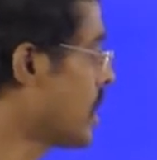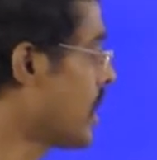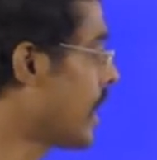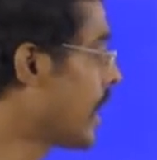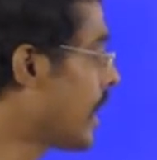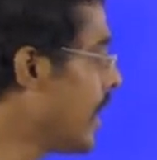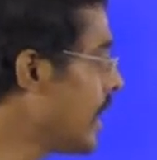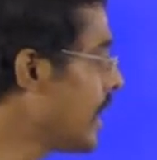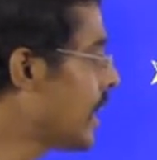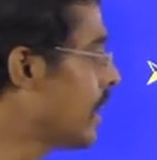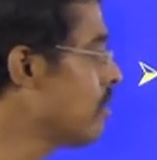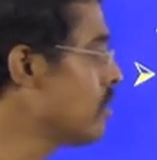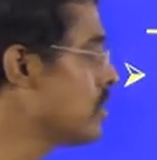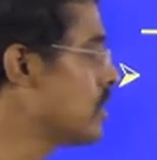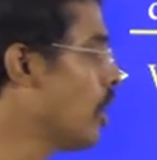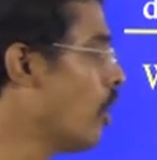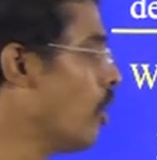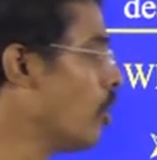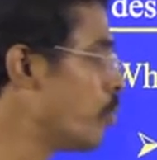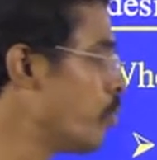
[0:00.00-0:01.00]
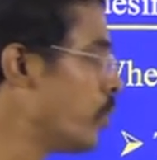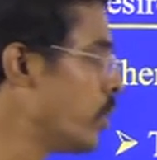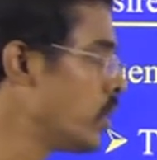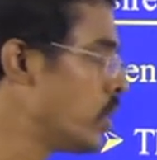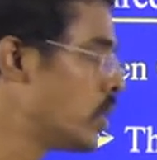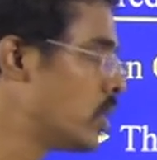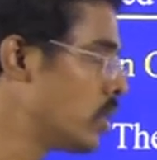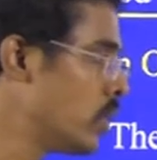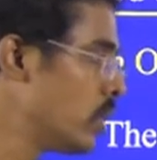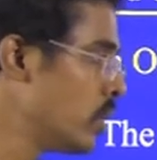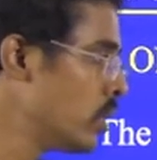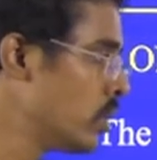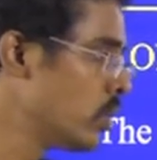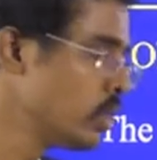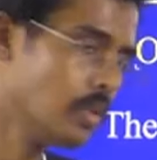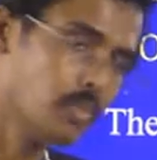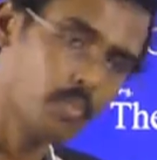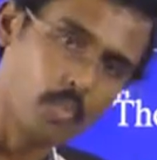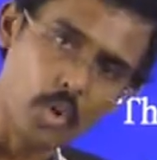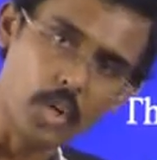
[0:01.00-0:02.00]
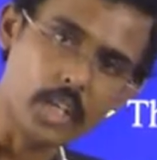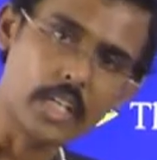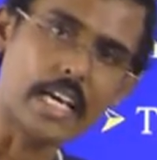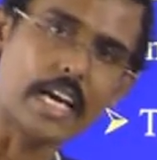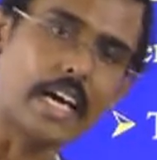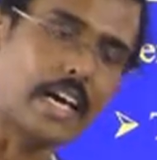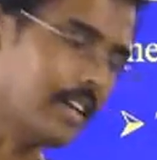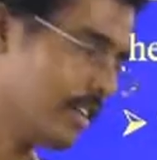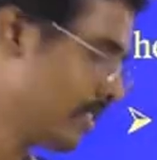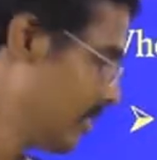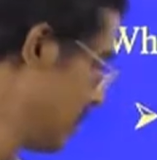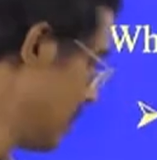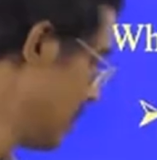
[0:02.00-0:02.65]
again gives the output to the motor